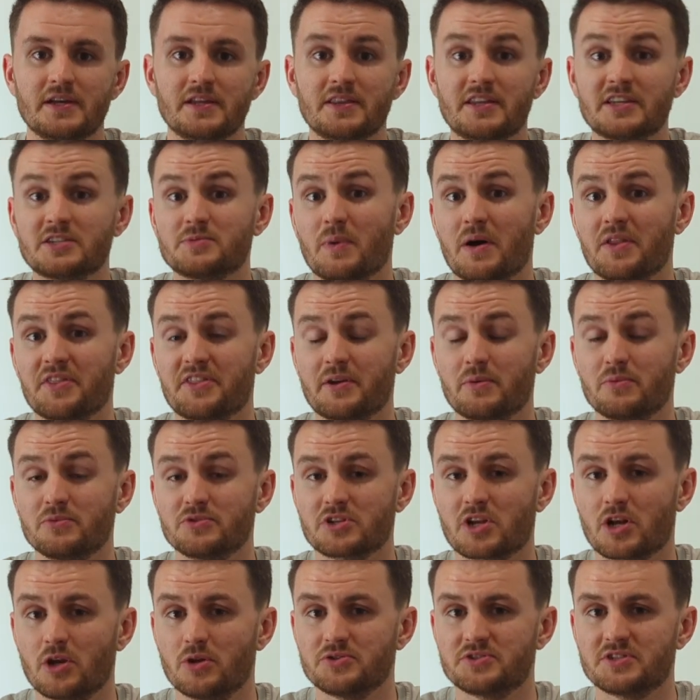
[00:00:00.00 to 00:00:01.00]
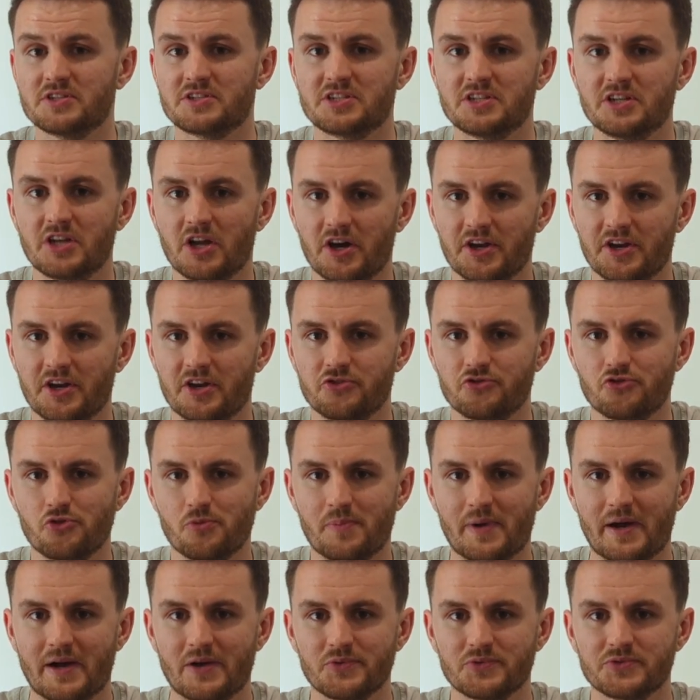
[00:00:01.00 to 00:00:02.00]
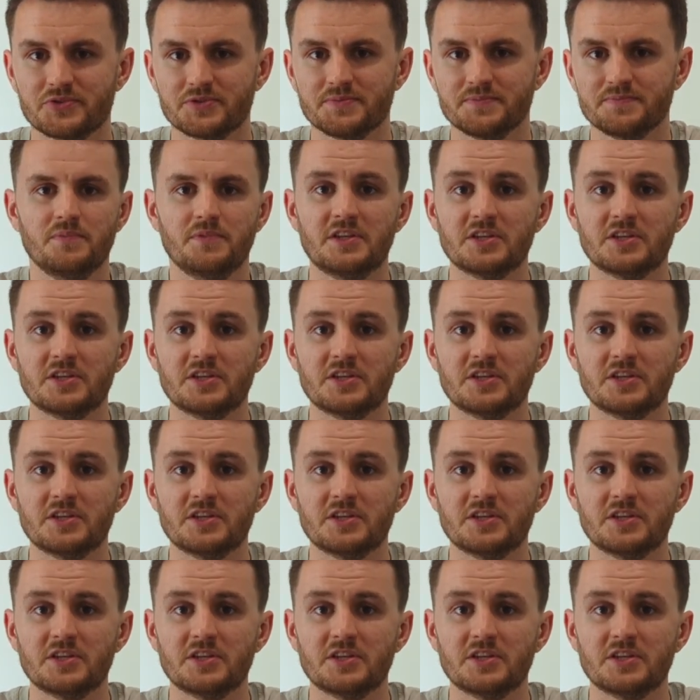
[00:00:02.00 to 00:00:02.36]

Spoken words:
This month it was closer to £900.